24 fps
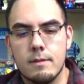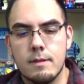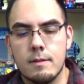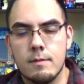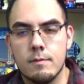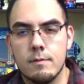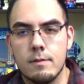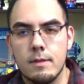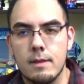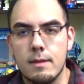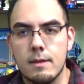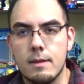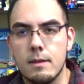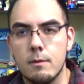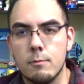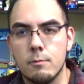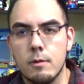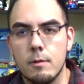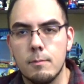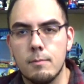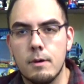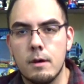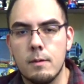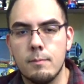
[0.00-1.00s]
That's like getting
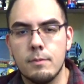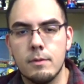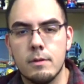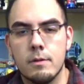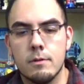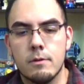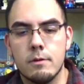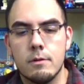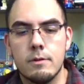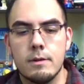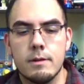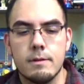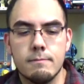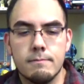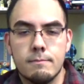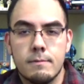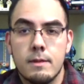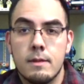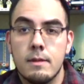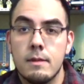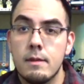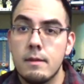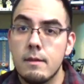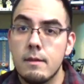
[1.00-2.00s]
really popular, and
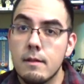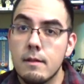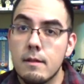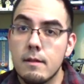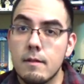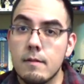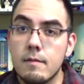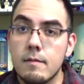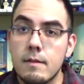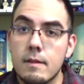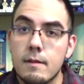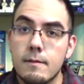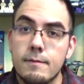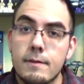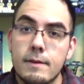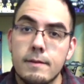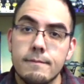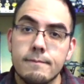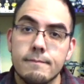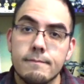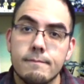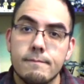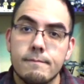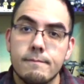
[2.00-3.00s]
it's a lot of
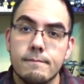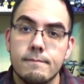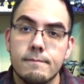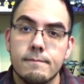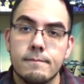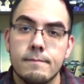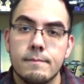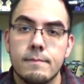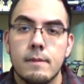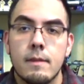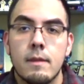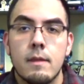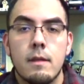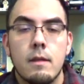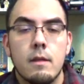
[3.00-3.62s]
fun.